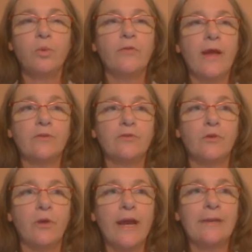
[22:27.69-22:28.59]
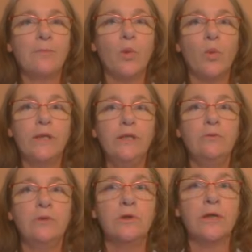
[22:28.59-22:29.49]
Well, that's great, but when
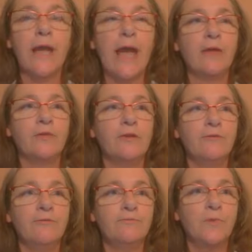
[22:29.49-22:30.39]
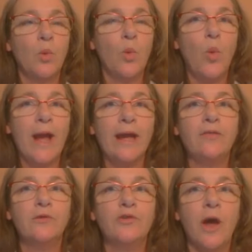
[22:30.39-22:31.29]
you look at the way
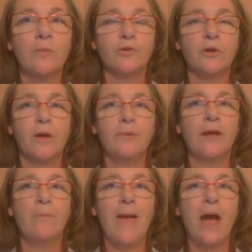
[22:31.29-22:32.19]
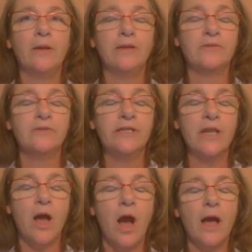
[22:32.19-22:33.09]
the jobs are coming about, it's
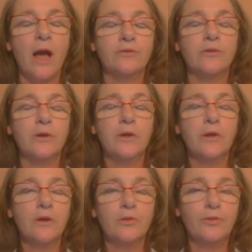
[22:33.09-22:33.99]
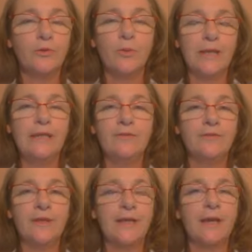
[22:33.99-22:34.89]
not through
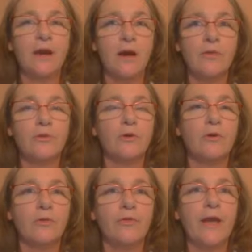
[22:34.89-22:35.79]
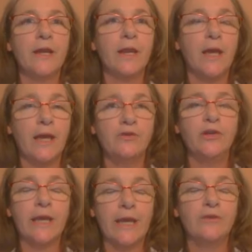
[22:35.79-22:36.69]
anything other than
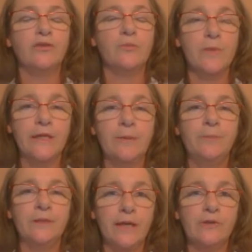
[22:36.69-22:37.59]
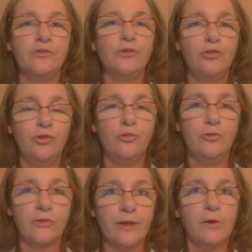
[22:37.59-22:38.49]
education manipulation to
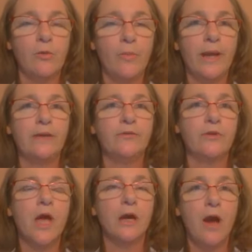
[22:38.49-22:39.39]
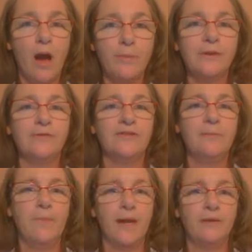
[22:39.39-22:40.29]
skill-based,
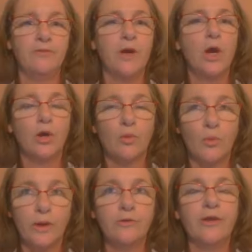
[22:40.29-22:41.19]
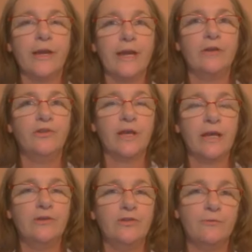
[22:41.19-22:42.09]
competency-based, career tech
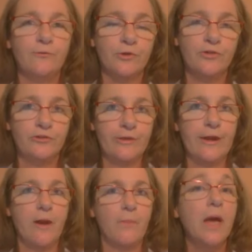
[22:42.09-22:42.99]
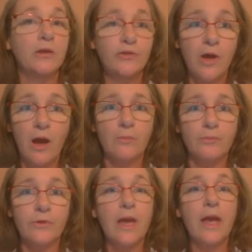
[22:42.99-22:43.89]
education for STEM
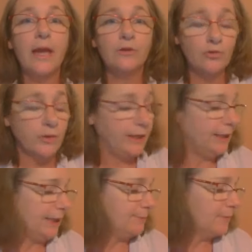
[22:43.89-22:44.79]
jobs and training.